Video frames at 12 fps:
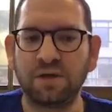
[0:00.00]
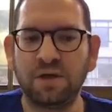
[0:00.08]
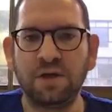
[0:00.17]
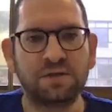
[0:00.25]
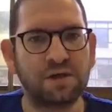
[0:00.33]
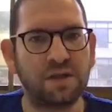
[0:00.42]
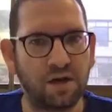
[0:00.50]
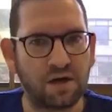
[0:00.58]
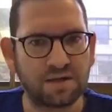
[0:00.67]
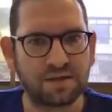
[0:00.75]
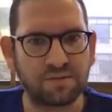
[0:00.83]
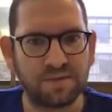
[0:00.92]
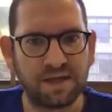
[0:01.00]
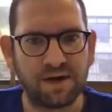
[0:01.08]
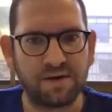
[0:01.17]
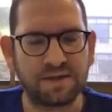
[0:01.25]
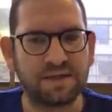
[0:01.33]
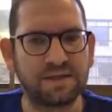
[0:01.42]
So there are a lot of
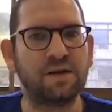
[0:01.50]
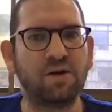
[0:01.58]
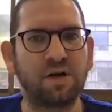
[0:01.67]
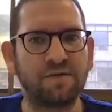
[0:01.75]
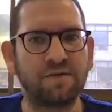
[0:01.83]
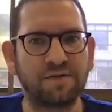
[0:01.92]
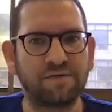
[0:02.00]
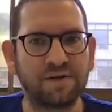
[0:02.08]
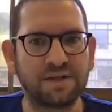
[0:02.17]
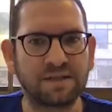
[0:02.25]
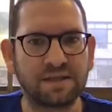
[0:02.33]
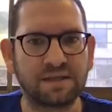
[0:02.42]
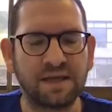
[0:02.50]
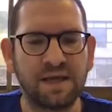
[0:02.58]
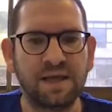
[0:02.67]
similarities, there are a lot of differences.